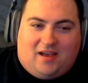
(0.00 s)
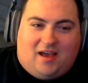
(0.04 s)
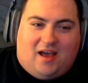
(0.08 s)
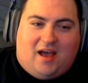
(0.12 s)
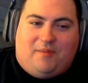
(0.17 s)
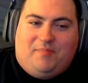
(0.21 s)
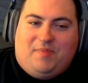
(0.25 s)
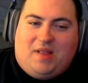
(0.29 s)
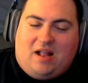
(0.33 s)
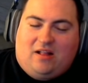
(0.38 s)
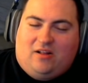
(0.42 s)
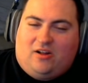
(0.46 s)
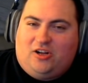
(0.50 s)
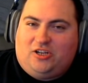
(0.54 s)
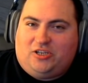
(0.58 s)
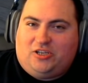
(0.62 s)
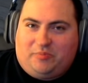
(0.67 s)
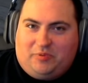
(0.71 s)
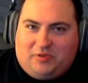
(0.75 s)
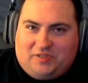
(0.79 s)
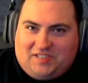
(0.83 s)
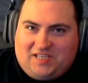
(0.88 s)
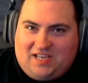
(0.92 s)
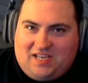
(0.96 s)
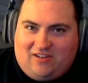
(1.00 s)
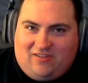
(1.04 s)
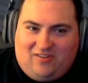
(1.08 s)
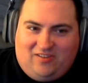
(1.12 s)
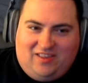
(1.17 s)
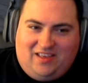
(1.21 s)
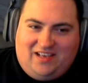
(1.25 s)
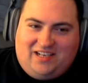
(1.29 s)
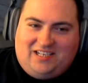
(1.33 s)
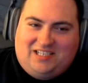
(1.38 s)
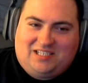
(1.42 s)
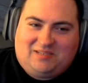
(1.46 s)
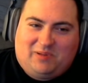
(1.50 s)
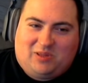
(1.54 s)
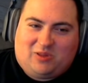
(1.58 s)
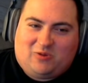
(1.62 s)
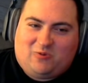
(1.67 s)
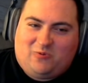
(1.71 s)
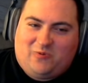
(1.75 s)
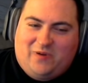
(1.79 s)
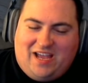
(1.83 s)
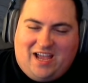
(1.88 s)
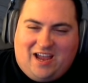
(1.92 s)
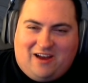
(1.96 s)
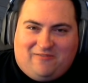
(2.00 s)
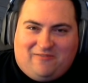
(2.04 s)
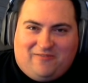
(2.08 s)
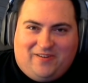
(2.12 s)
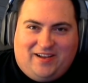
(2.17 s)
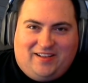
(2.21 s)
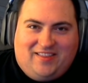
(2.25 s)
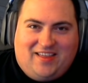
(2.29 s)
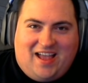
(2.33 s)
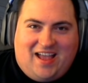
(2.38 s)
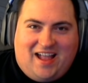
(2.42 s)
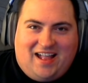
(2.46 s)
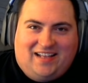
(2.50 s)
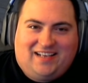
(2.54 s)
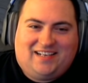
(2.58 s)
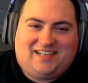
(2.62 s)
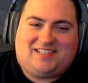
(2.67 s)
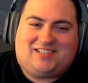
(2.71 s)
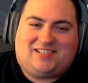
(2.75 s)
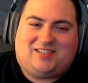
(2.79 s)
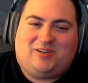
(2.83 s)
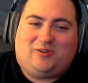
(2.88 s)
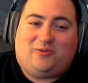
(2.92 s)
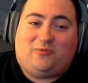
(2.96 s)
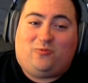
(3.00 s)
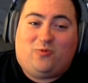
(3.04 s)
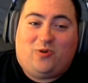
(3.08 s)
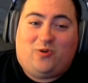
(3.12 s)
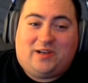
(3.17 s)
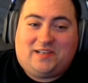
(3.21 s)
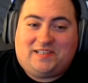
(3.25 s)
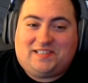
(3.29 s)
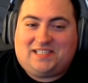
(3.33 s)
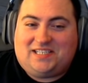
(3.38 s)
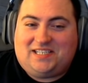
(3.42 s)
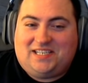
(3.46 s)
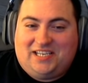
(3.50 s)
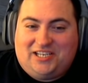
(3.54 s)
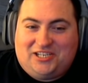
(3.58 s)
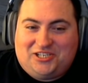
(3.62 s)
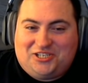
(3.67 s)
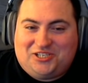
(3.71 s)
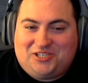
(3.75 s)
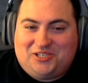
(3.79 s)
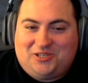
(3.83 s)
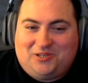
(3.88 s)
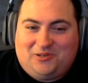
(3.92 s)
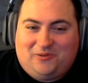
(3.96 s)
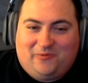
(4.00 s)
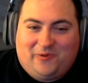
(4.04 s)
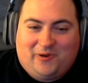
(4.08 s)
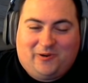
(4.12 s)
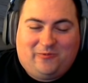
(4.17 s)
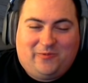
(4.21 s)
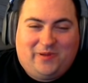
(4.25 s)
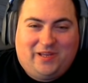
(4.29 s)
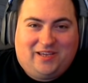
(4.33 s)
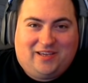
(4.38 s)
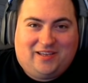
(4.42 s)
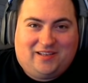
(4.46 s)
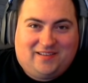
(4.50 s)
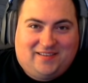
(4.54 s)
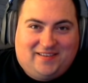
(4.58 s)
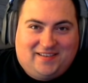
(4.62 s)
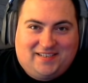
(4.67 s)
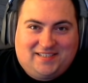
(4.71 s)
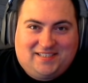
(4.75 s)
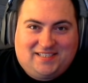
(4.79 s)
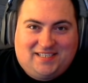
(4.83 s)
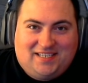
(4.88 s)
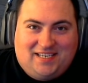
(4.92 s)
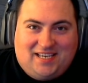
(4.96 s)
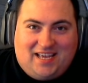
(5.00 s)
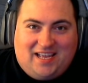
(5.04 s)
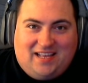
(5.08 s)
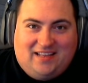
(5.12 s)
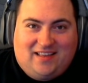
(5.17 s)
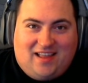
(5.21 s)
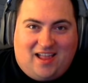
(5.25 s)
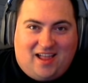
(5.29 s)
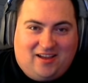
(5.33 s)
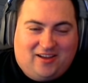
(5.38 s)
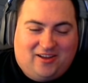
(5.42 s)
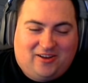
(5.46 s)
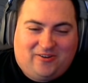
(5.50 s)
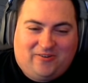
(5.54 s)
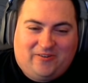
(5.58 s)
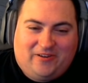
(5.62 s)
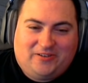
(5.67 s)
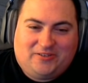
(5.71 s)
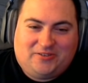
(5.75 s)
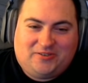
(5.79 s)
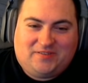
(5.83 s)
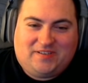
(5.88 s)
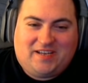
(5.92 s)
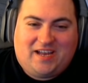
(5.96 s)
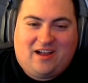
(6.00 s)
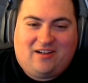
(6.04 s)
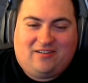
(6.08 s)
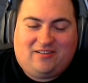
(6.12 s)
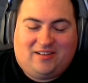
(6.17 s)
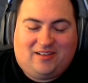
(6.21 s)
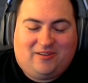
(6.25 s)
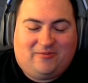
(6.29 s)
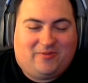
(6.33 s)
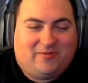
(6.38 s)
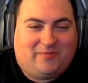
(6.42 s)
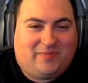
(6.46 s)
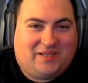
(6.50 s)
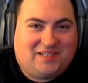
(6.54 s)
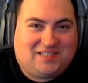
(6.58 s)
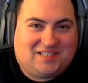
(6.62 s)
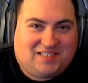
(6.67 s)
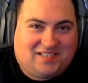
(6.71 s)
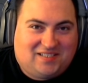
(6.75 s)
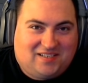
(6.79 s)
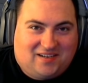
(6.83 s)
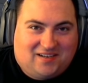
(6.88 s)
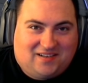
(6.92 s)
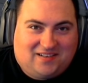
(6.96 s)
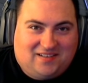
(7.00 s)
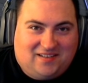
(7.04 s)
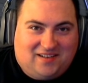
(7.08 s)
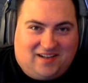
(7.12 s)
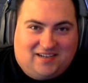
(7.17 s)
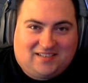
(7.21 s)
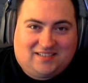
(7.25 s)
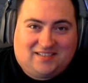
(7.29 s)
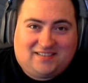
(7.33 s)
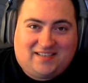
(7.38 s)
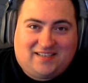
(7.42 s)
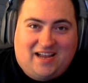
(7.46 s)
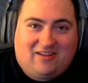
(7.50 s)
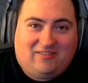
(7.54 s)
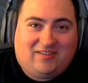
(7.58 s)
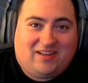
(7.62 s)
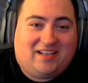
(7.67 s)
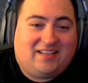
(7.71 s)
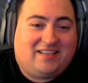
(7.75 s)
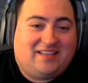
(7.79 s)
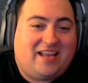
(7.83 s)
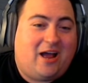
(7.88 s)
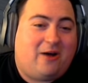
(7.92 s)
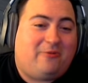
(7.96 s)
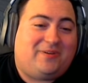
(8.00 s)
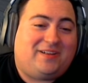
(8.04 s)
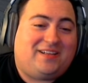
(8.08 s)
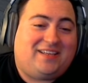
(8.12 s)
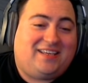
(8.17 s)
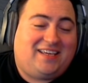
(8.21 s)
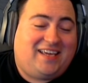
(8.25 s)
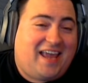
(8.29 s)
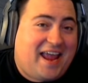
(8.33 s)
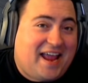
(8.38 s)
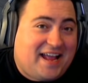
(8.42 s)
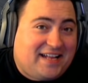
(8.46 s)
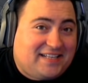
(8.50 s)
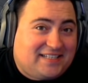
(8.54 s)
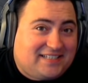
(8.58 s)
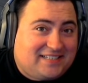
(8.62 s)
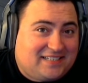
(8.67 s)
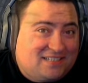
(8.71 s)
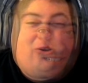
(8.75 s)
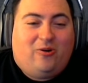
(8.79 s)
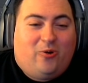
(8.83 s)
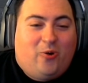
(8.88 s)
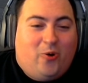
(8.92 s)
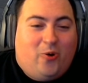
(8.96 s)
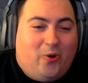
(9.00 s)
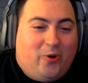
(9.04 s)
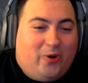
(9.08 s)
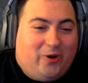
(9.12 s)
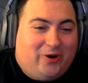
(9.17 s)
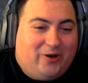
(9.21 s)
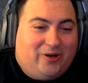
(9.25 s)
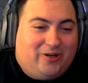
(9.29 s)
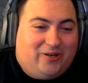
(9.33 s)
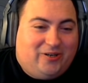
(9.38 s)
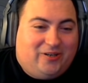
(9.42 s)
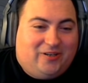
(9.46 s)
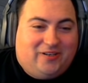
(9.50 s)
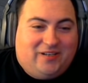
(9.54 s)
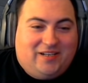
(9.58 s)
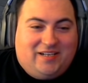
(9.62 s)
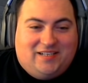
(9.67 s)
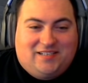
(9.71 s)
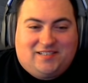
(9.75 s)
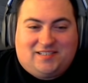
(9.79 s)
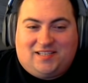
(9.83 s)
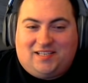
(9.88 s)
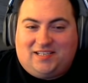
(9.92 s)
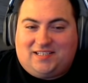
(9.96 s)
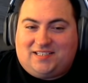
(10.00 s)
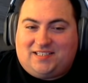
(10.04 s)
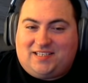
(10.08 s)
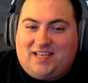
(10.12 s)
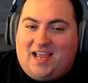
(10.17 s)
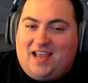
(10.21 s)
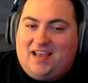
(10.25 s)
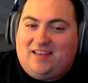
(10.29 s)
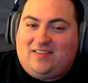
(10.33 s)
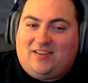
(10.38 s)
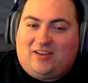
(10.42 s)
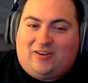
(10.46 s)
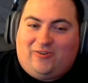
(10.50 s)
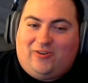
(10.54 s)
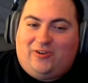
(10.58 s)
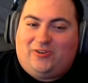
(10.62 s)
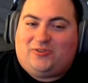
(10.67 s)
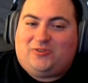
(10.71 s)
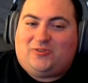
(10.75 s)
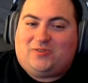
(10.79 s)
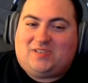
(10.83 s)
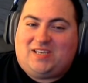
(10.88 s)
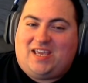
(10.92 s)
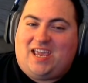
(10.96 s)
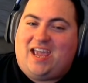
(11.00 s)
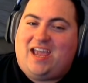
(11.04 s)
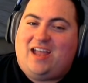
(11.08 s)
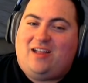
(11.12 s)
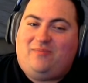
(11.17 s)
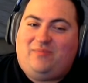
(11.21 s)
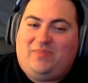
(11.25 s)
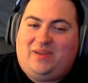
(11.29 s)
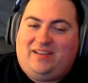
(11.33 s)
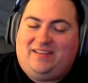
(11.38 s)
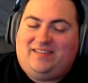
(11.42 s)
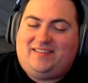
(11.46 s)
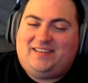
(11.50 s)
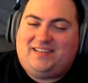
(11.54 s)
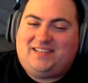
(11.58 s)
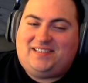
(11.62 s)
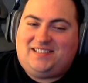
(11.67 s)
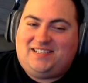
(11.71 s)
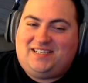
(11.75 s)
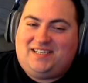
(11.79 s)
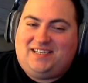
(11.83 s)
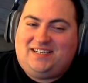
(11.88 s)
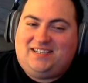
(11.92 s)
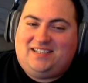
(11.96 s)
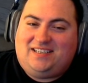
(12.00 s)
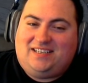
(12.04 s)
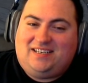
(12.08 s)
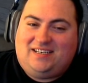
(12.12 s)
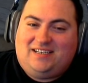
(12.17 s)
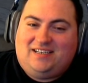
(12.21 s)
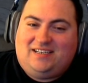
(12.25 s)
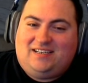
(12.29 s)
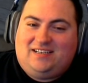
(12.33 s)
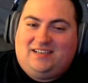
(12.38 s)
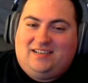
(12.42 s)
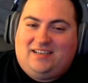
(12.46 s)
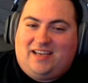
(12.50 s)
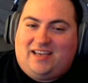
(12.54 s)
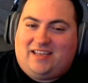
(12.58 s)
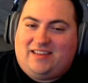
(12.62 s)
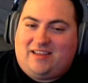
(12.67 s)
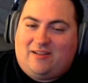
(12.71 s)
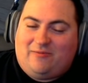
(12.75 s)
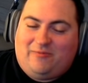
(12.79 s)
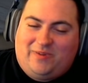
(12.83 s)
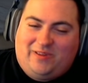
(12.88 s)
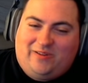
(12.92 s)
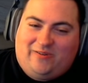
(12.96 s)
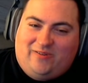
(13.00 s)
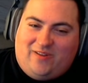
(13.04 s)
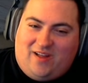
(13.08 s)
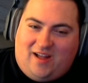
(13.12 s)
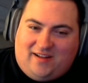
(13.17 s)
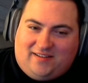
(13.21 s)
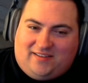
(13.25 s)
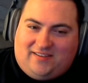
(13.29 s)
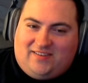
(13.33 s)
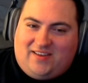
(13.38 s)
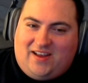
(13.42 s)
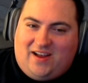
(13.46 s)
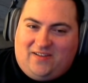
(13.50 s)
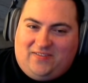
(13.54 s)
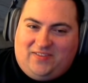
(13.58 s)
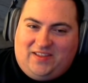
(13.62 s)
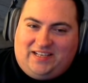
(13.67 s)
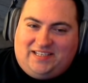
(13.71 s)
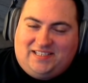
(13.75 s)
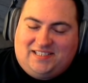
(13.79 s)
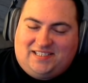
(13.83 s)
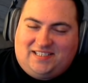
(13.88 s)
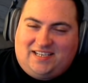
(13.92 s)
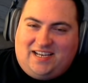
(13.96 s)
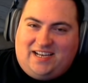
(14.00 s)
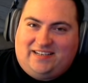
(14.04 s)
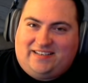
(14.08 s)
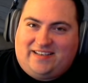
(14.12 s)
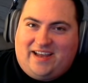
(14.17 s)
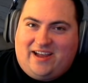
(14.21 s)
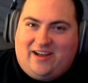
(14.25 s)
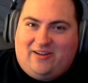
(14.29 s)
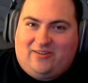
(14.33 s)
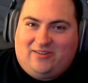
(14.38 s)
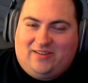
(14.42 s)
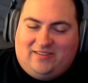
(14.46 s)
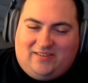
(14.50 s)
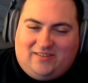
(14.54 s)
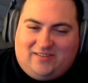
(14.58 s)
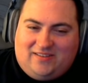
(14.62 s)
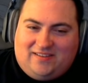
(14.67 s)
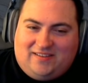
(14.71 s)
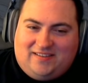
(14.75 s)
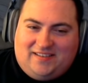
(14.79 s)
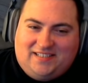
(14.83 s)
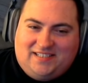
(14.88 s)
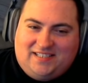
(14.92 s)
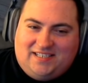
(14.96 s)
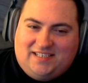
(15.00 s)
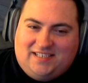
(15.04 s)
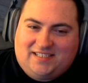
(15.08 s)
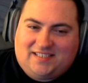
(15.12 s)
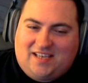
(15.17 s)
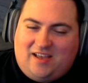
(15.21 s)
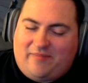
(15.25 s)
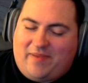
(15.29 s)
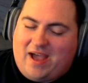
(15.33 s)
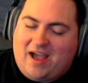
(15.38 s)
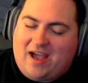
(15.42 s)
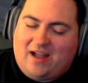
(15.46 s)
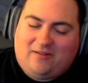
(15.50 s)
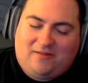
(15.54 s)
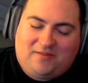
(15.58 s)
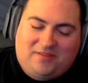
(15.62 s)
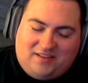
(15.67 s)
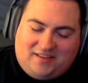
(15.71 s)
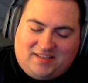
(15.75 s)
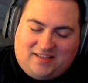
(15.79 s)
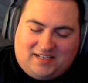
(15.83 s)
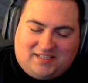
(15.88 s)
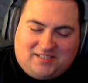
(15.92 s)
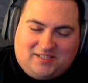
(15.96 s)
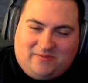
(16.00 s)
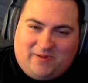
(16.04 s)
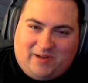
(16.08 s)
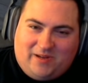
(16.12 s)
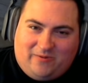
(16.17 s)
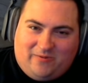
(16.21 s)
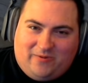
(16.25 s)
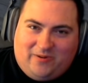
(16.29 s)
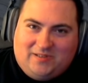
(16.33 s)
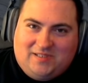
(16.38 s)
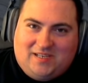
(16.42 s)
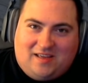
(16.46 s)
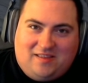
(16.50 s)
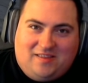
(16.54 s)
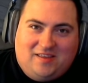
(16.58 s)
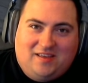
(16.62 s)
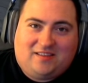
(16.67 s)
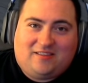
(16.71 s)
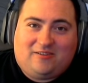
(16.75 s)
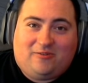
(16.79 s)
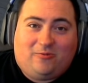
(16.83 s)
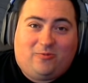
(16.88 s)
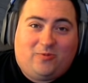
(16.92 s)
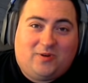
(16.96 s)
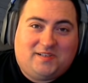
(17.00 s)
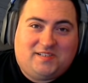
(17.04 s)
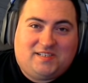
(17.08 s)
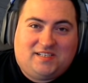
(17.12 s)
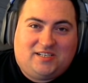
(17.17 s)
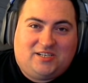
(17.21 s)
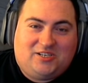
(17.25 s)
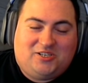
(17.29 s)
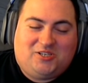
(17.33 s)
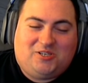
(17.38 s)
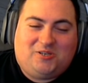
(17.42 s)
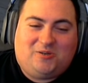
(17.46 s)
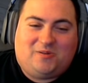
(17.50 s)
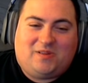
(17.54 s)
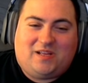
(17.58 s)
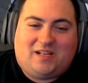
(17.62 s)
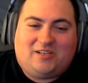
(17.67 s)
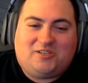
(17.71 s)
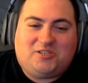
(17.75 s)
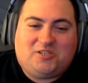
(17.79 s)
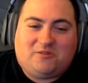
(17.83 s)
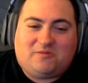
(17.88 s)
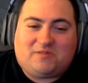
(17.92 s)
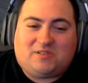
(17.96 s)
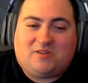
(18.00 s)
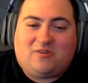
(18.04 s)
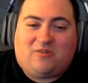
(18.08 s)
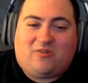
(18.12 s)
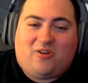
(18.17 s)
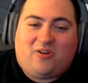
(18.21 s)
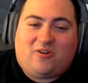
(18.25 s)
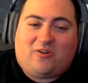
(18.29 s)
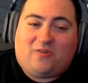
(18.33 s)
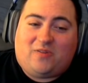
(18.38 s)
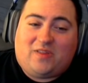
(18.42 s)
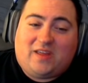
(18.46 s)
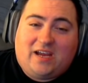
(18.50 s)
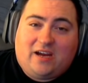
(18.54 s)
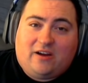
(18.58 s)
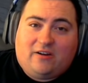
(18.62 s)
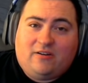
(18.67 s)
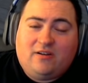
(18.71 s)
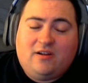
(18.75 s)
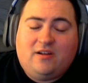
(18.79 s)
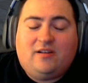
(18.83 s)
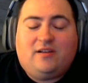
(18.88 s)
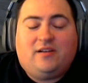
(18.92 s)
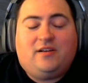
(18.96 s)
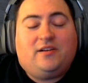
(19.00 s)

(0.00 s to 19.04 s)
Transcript: I'm not 100% on this, but the way I read that is there was an issue where we could dizzy and knock a creature down and it would be stuck knocked down and now it can't? Or is this saying that creatures can be dizzied and then when they're knocked down, they stay down until the dizzy is up. I don't think that's the way it works. I think there was an issue. That issue is no longer there.